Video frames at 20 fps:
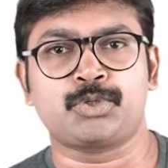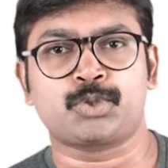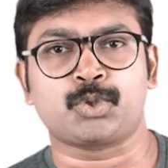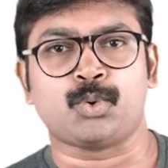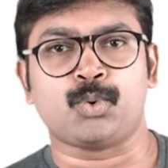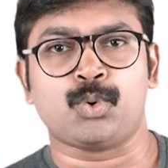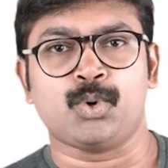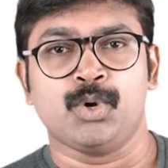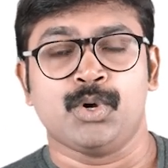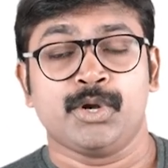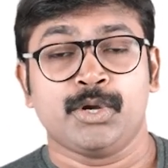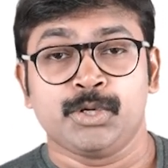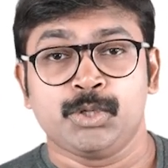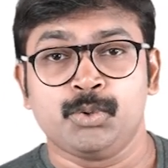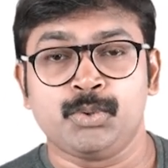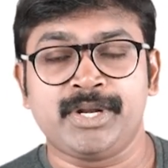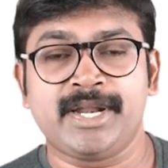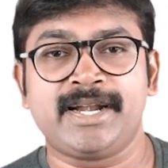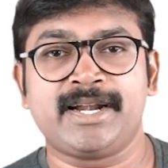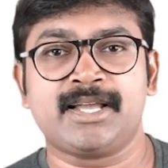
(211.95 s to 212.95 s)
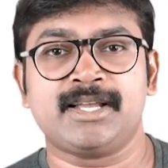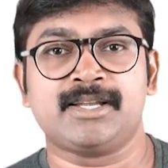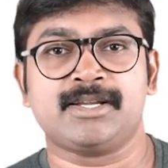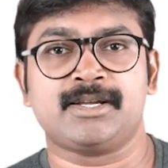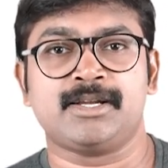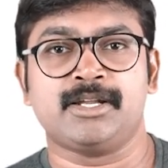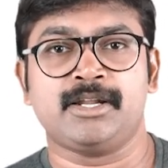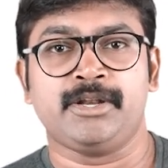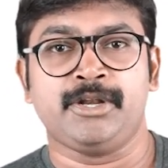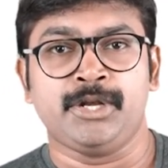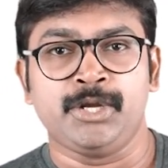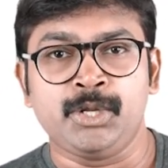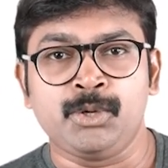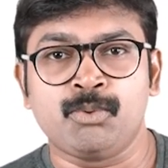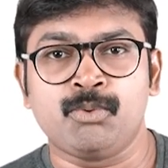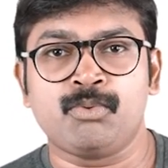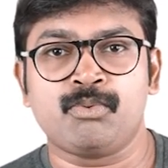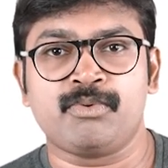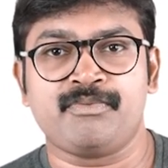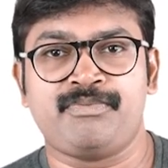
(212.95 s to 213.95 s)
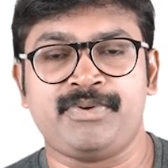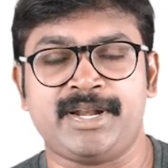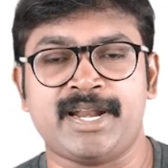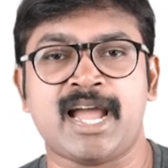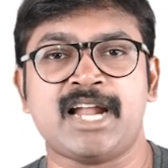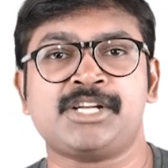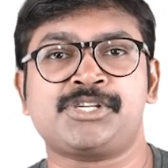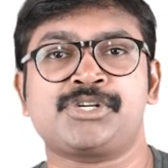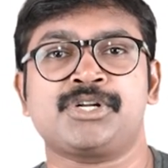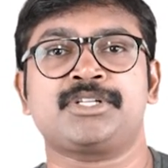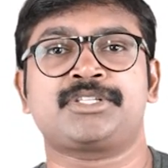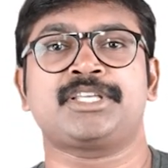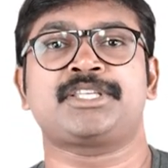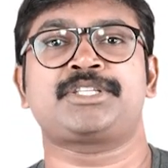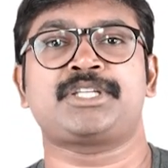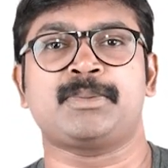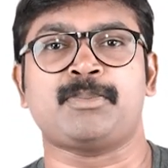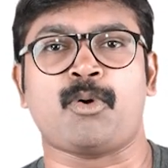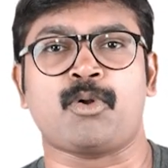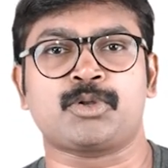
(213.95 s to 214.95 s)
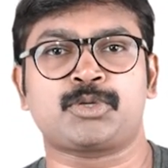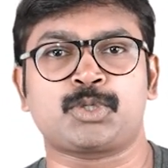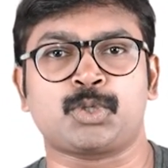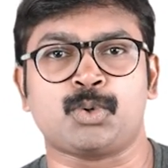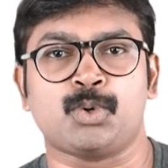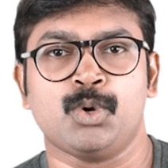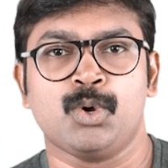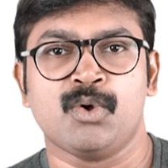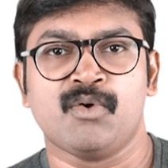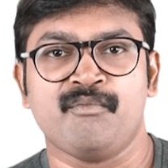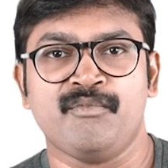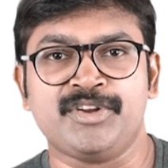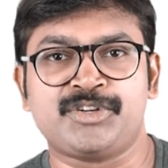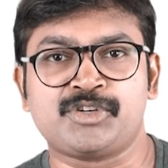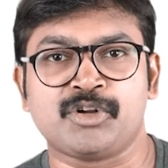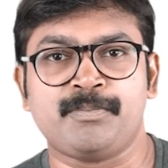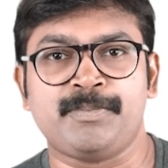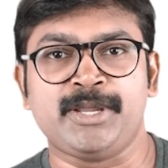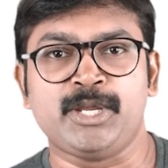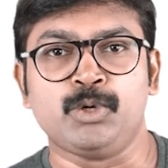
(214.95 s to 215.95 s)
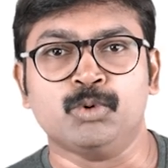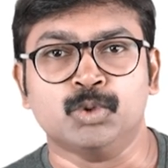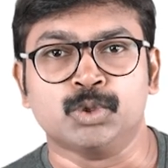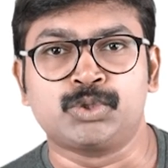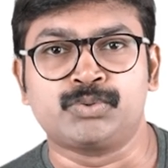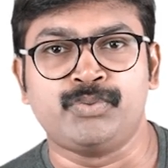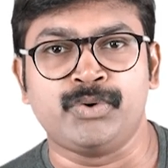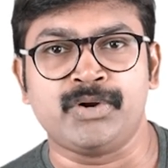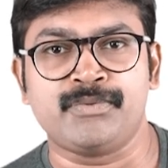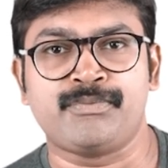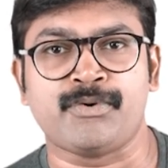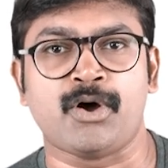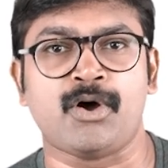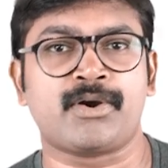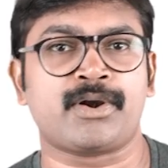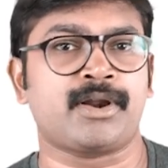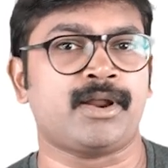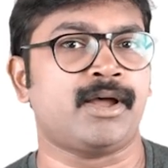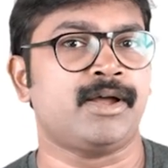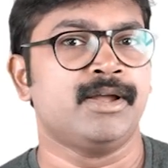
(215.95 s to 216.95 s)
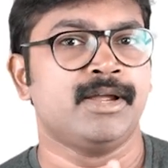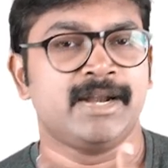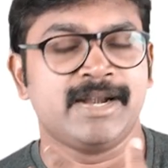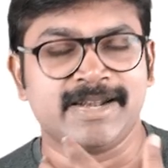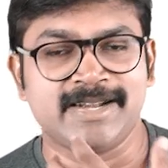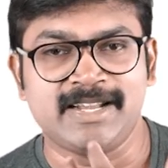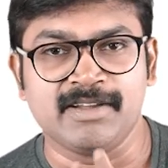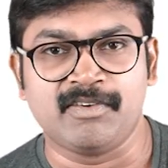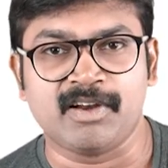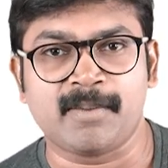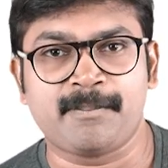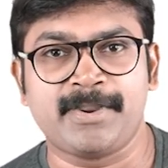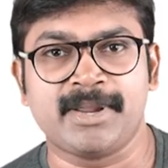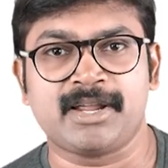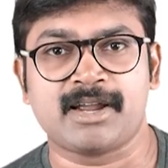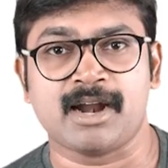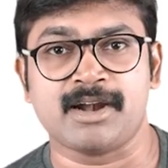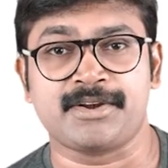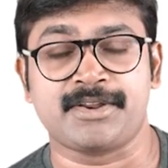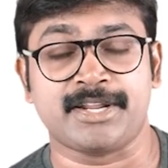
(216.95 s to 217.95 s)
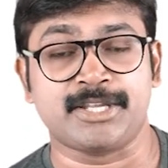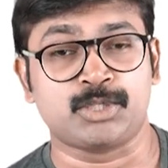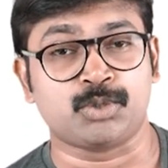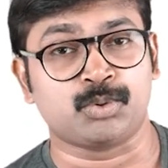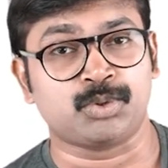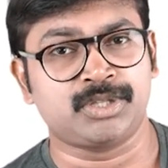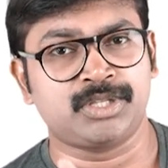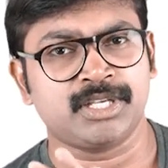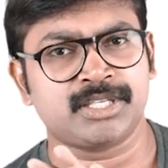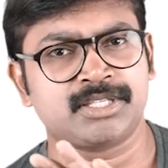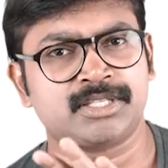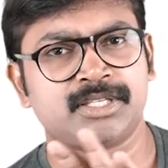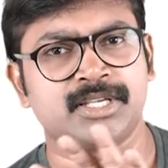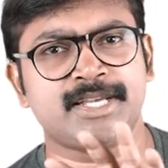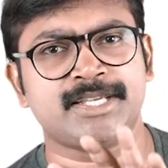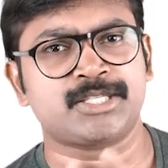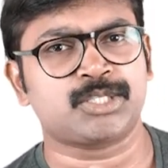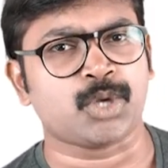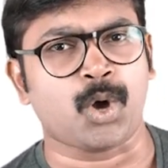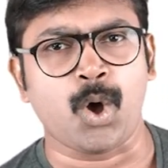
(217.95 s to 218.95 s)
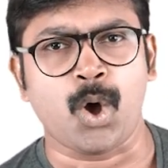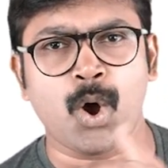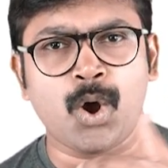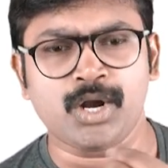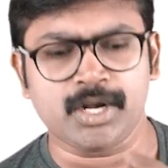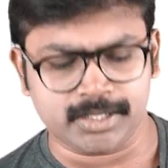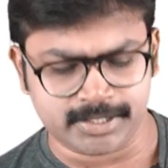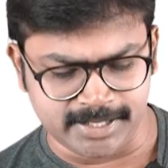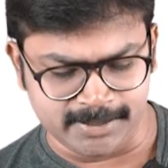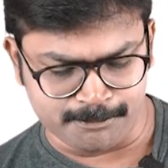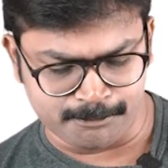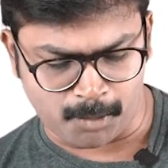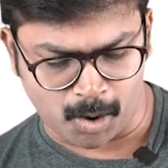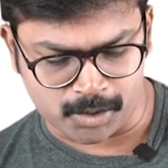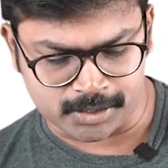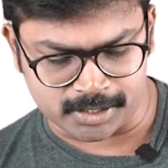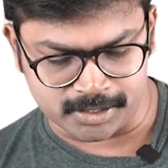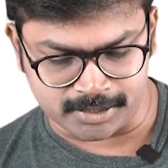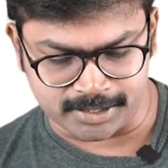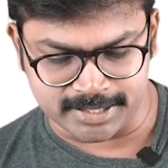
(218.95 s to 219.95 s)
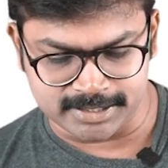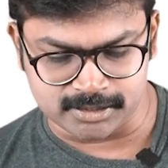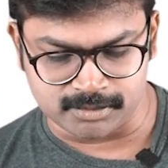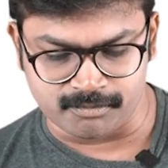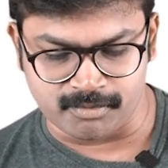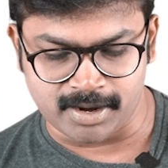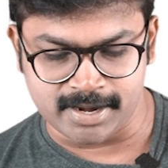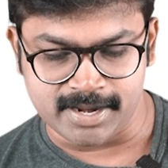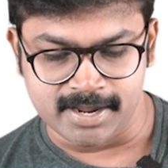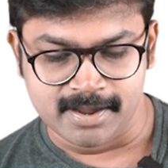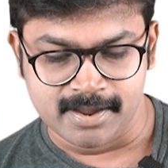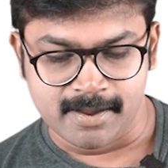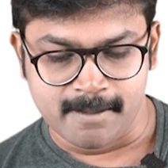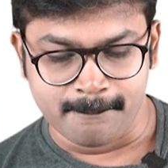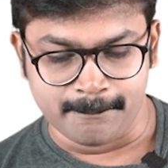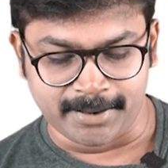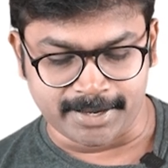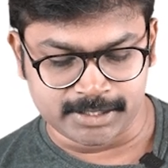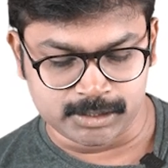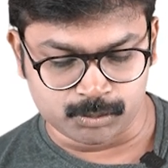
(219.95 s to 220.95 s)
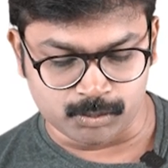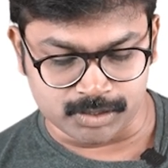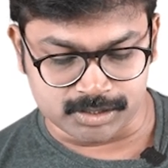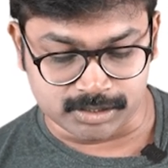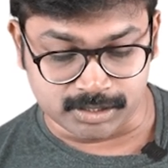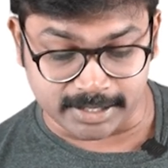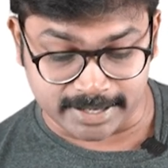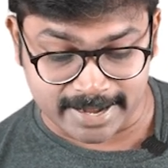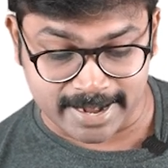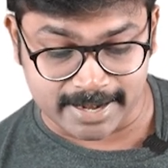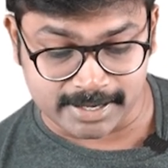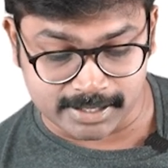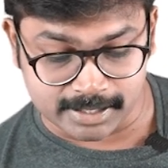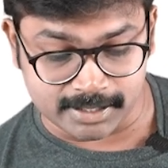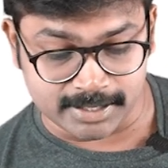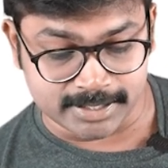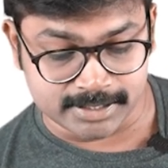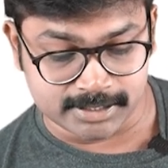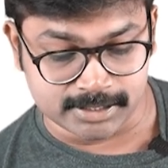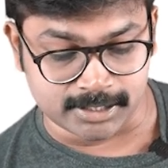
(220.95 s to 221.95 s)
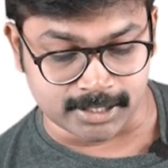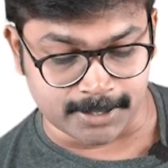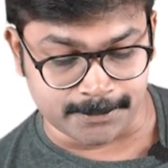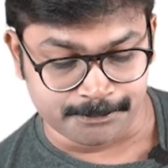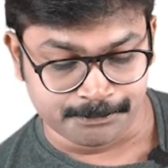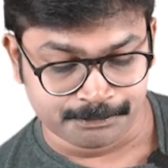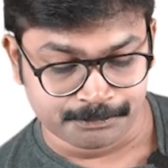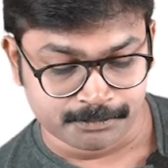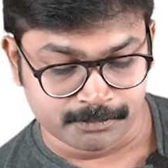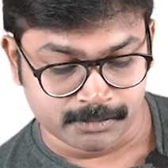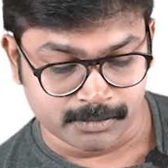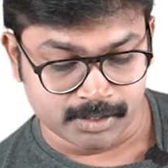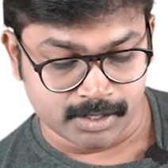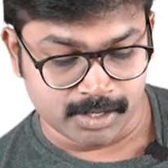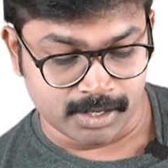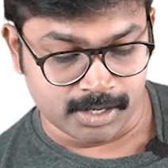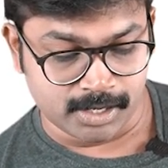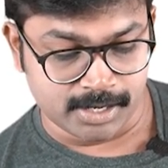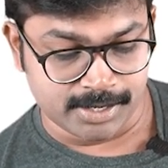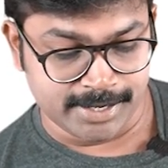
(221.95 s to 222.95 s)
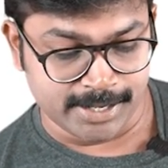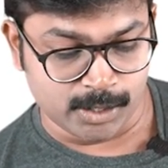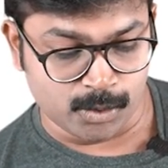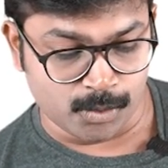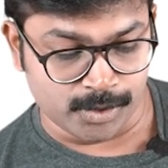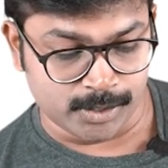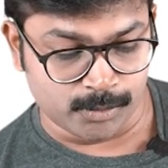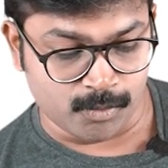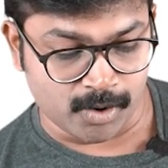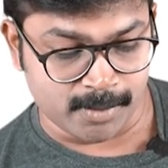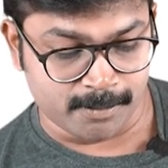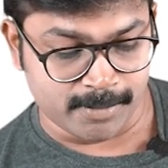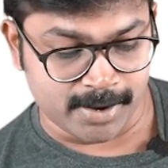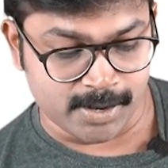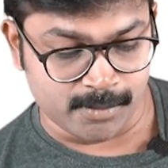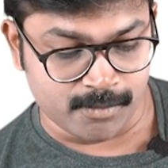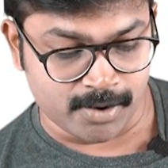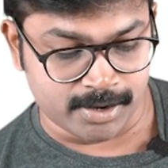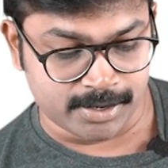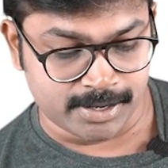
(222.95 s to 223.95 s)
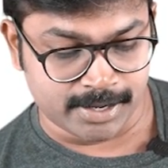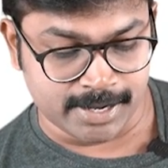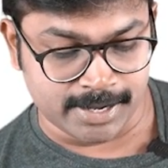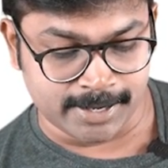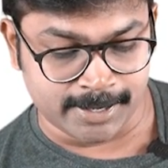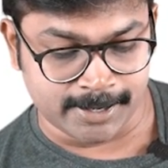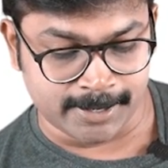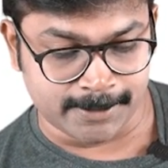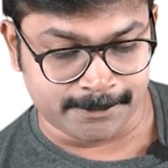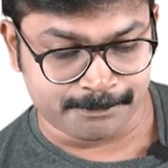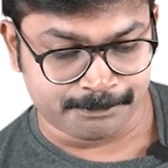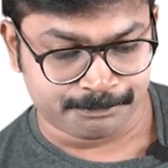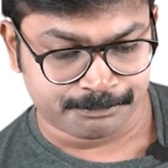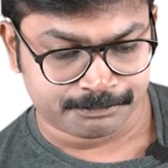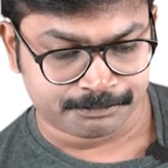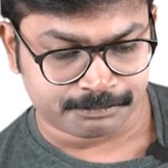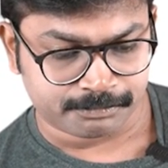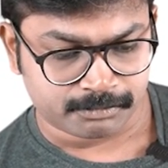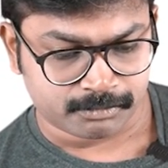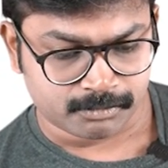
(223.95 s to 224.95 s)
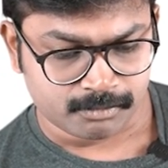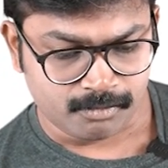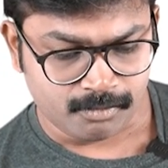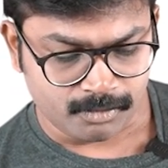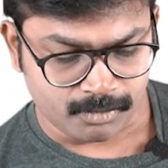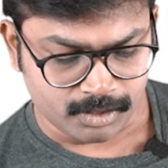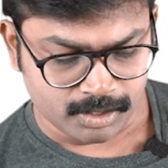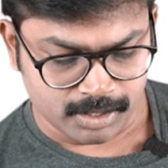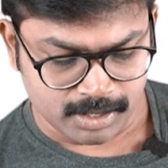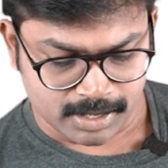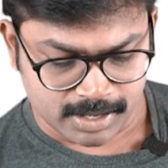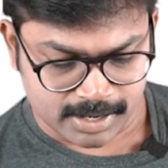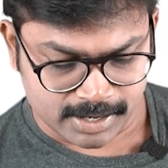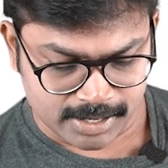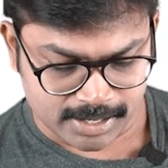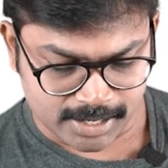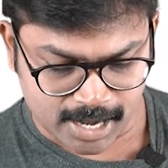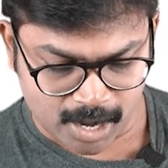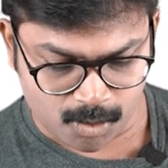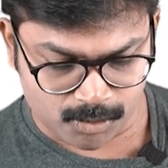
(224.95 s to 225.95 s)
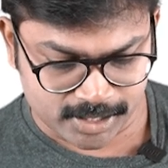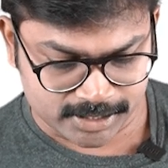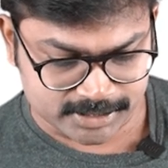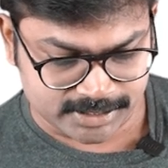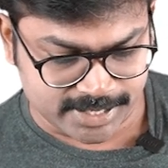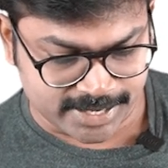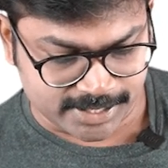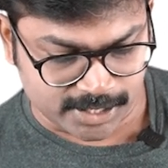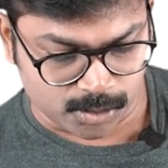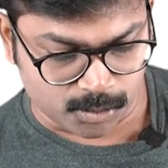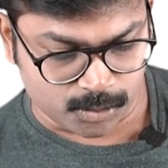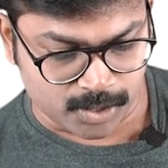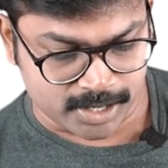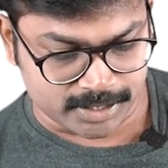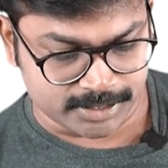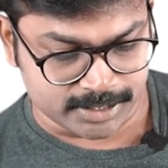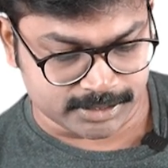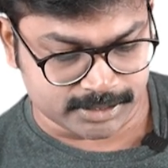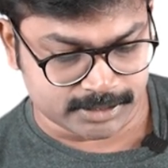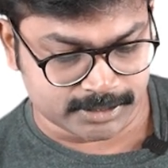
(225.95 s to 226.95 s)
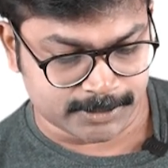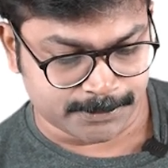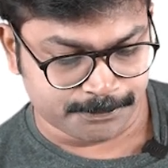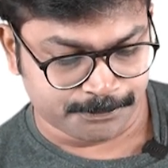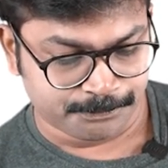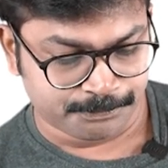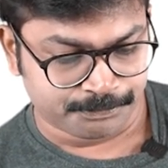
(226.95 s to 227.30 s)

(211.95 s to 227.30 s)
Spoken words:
So you need a new financial system also, which will be useful for developing countries. So this is all the important reason why BRICS was created. Let's decode it one by one. And now let's take a look at this.